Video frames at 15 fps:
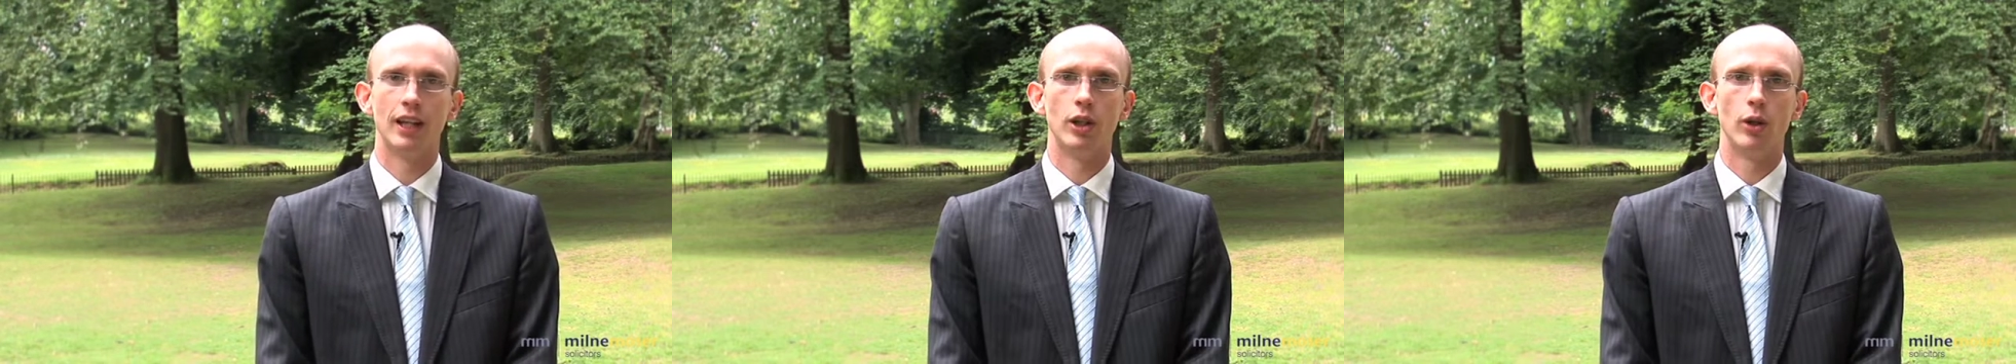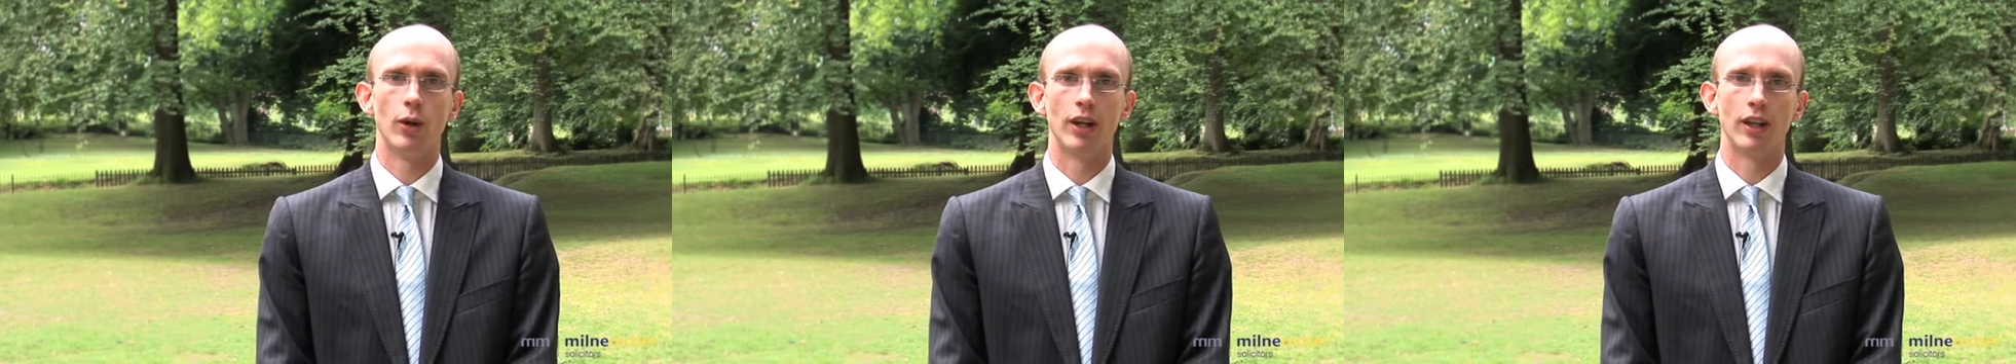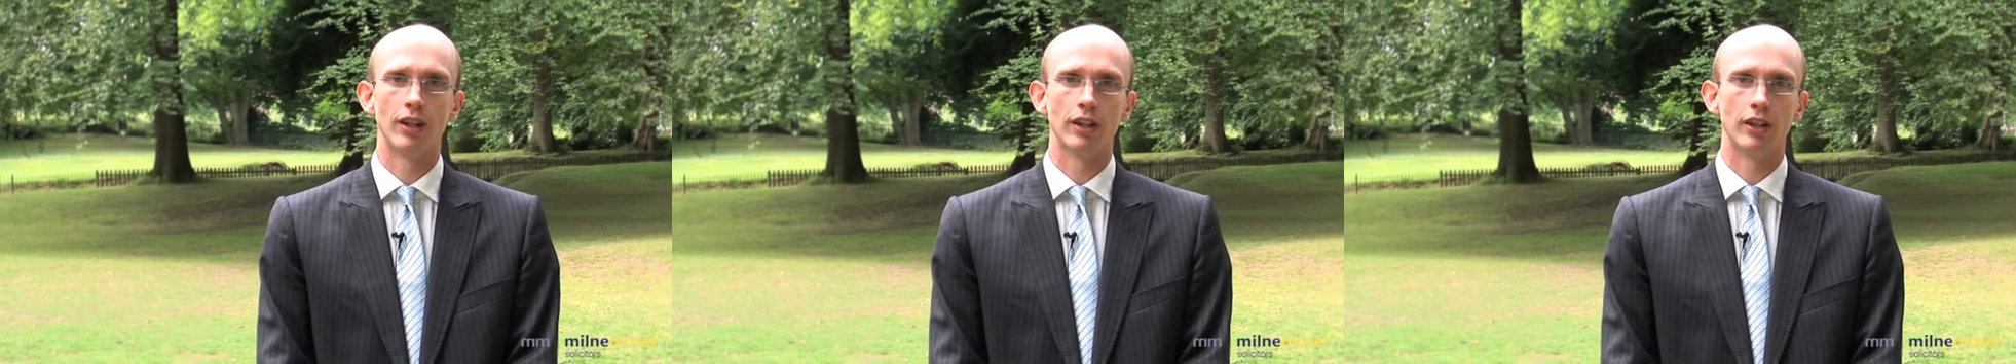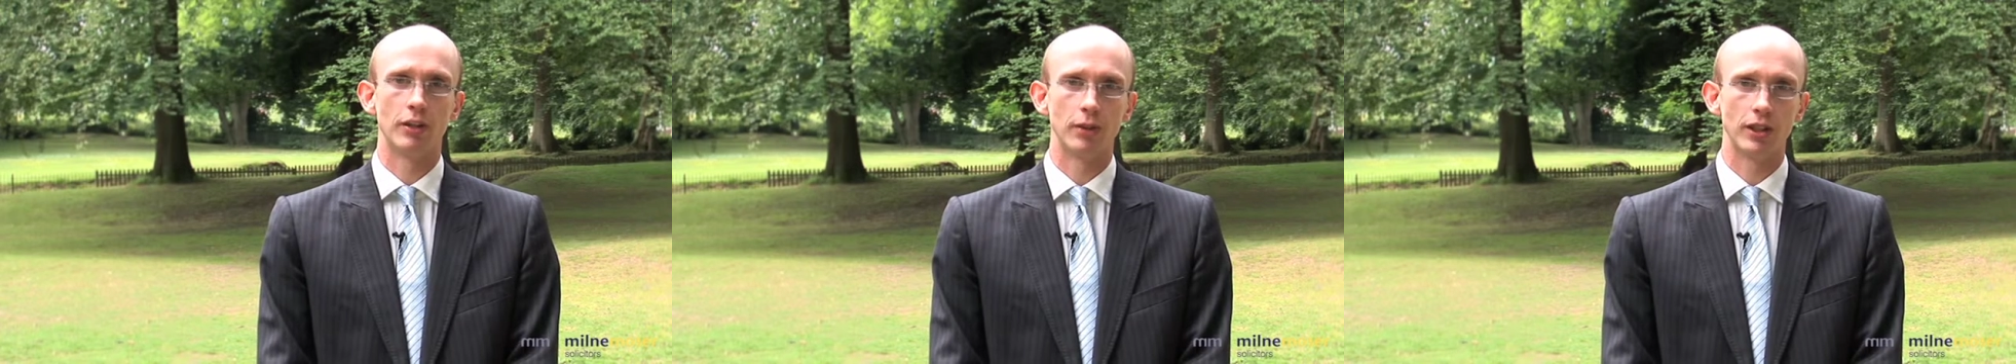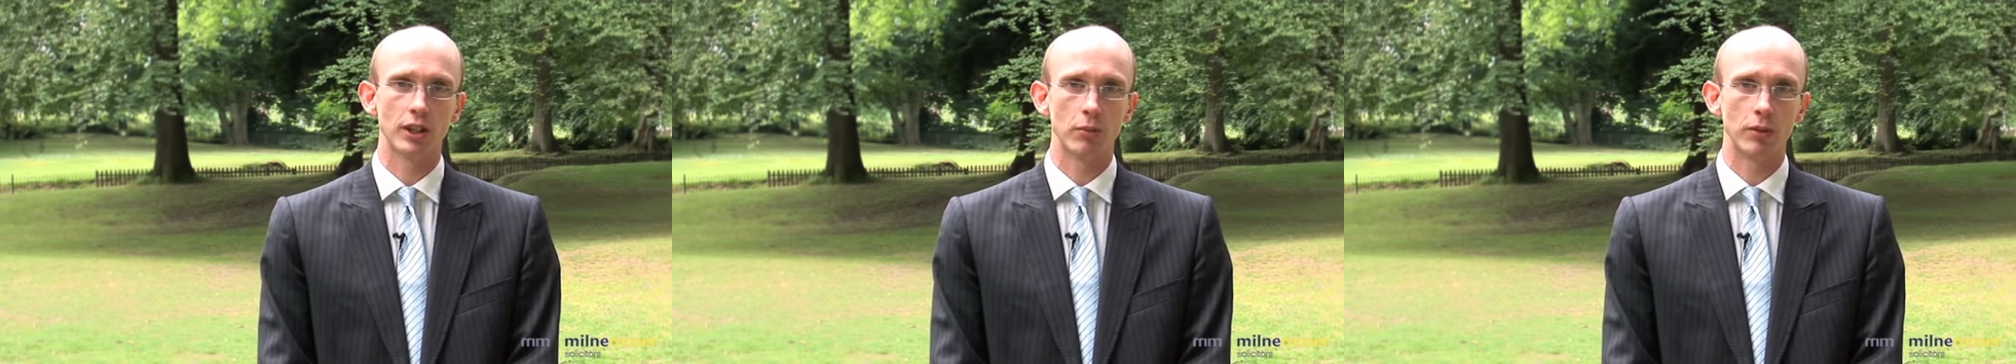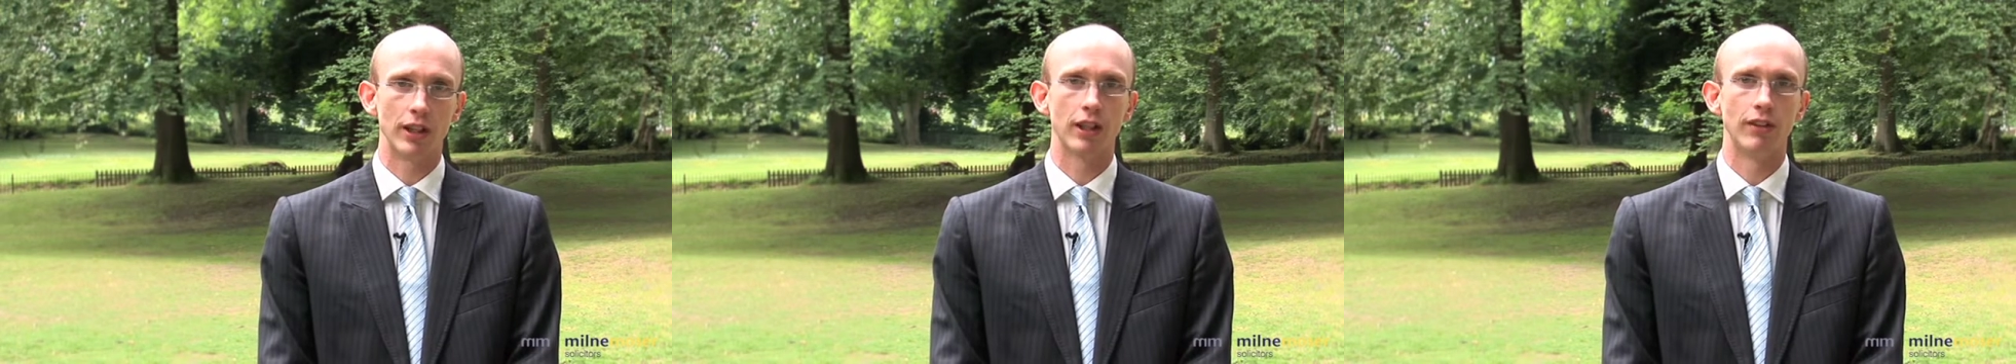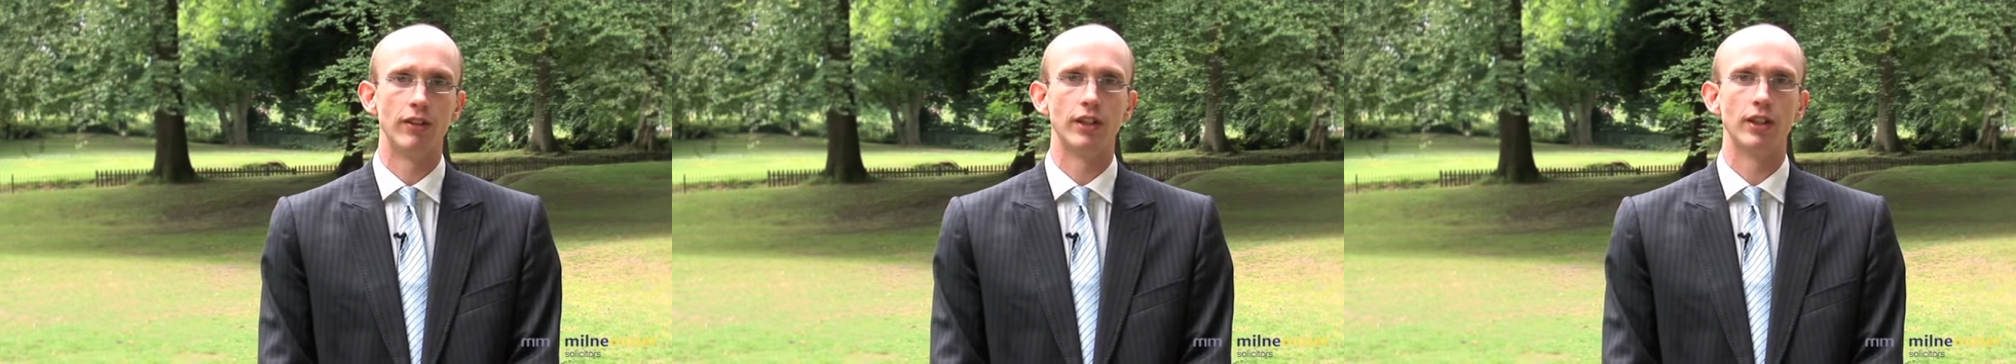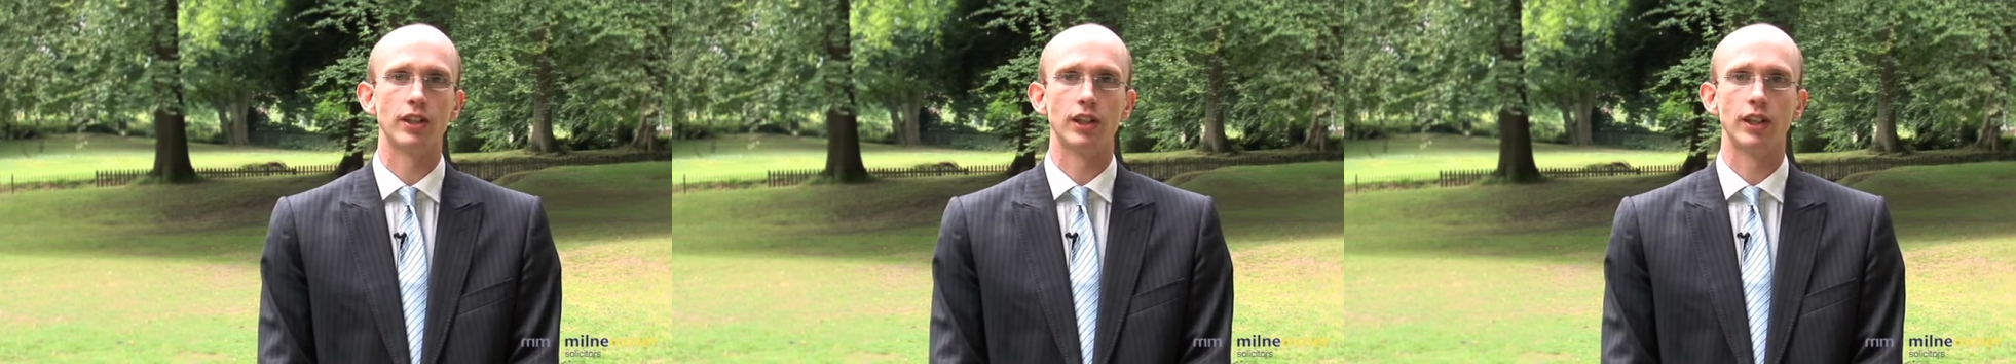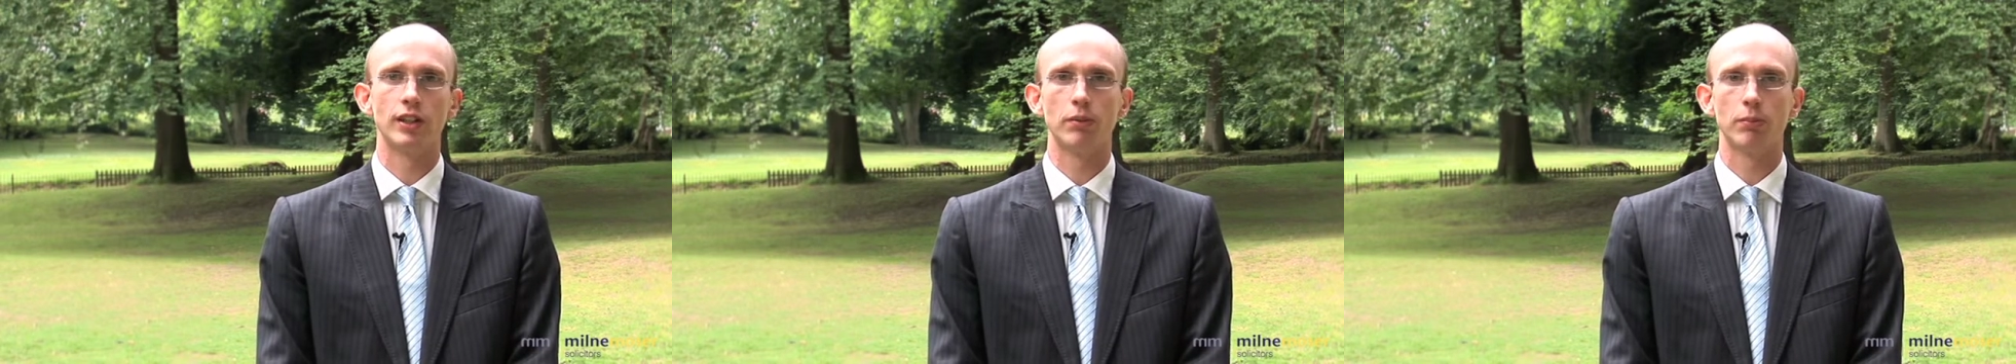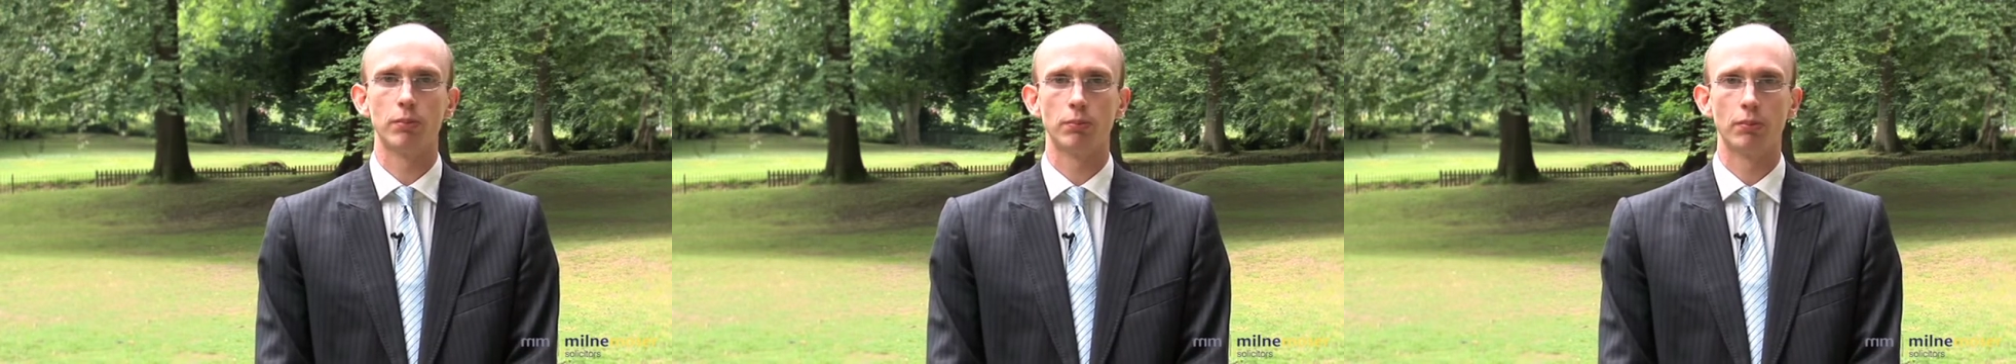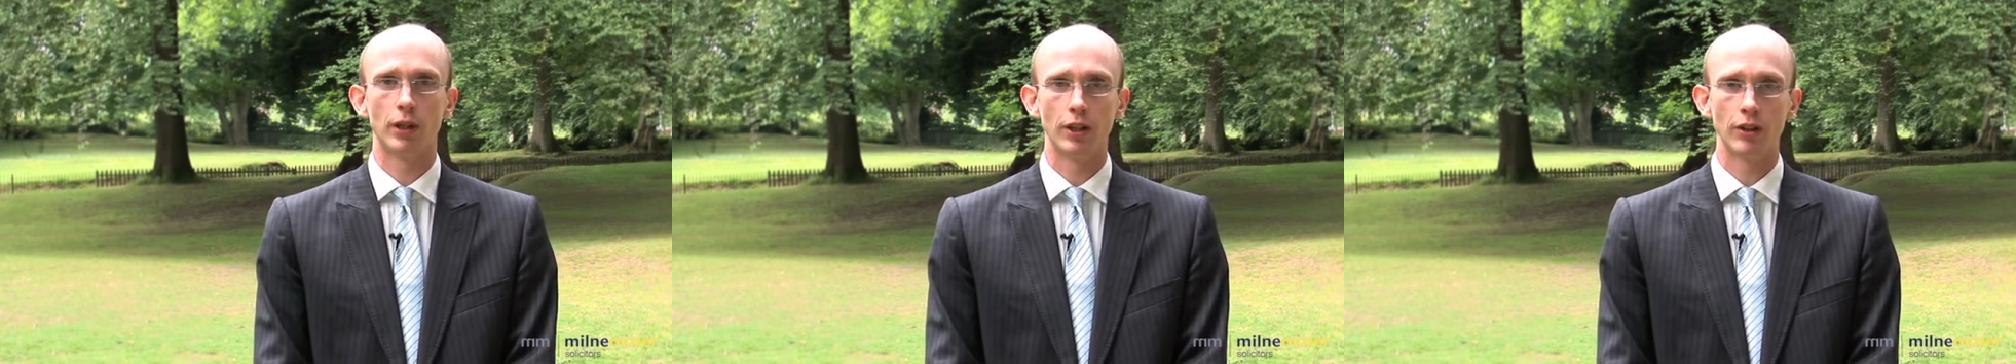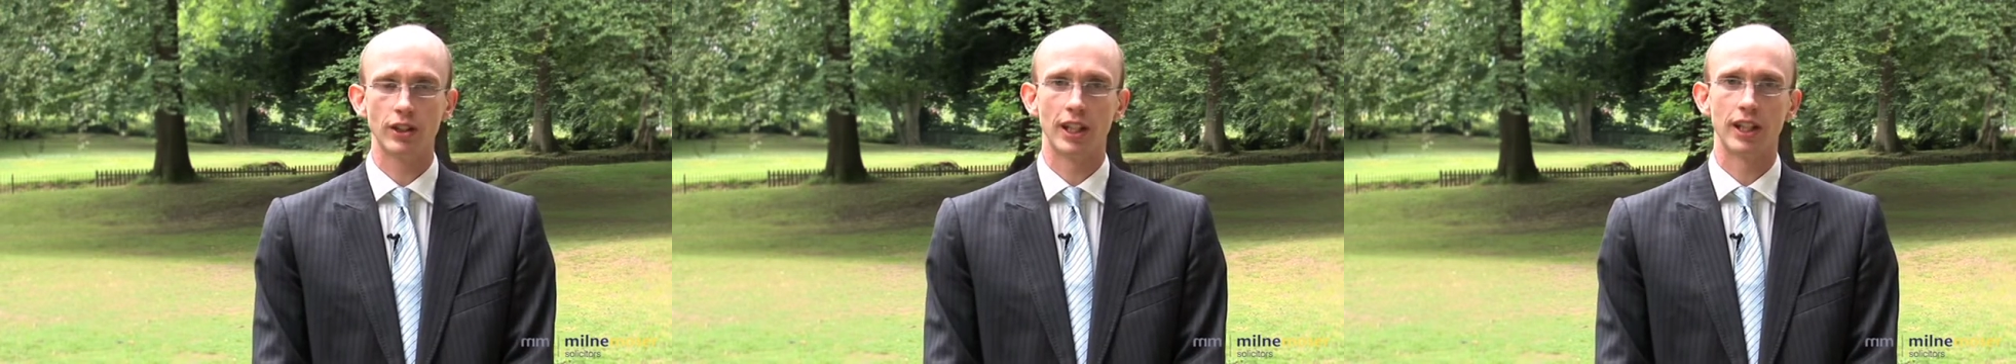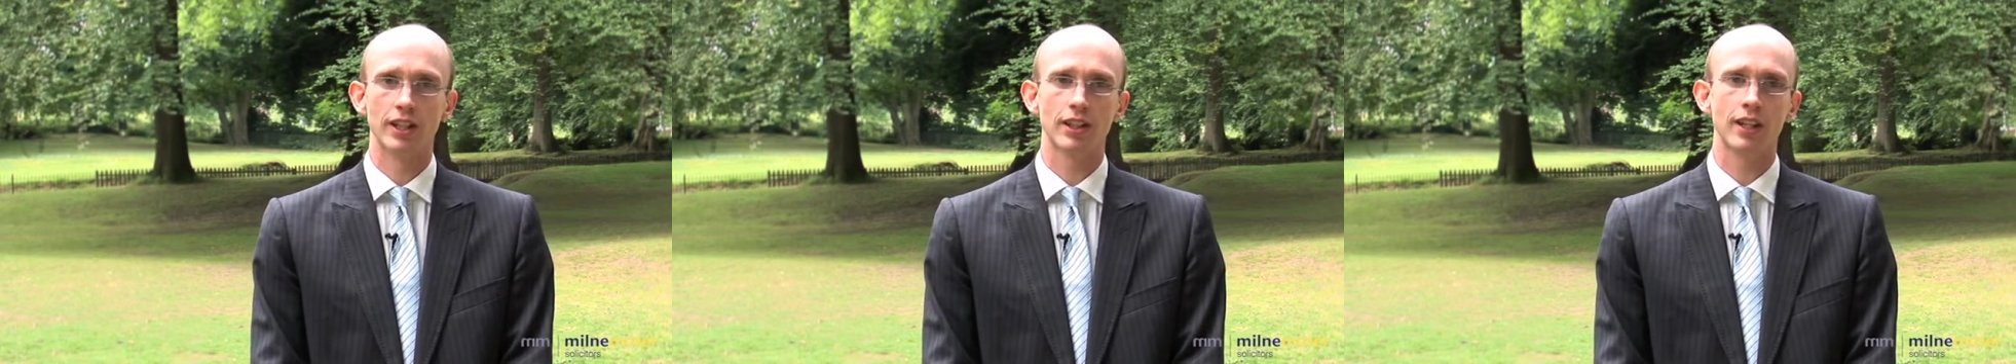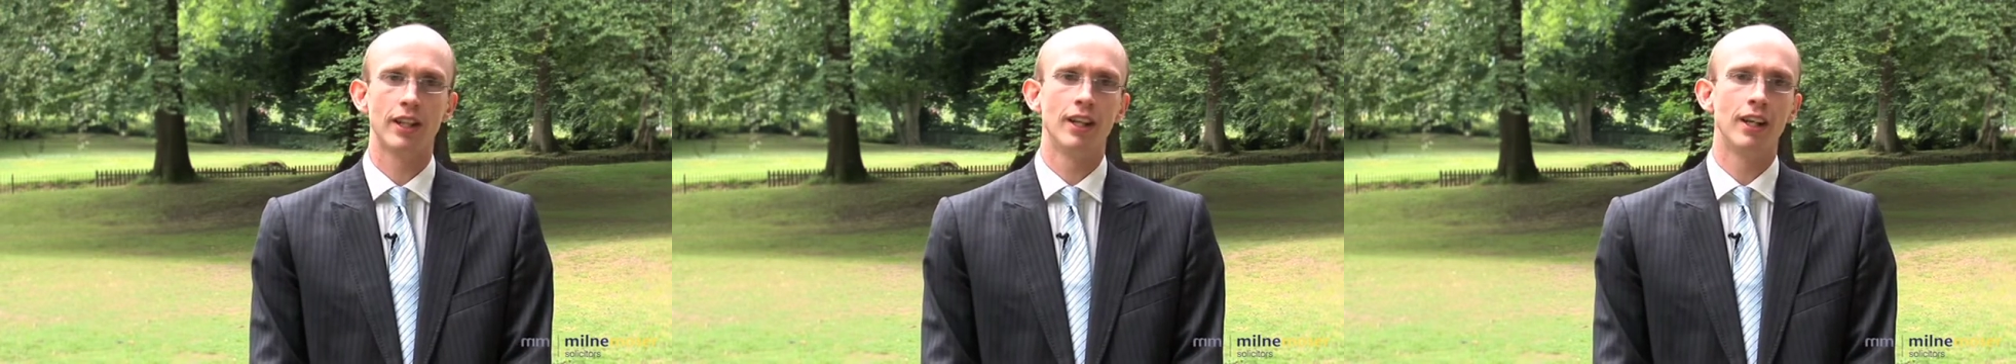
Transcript: who are going to be subject to the redundancy process.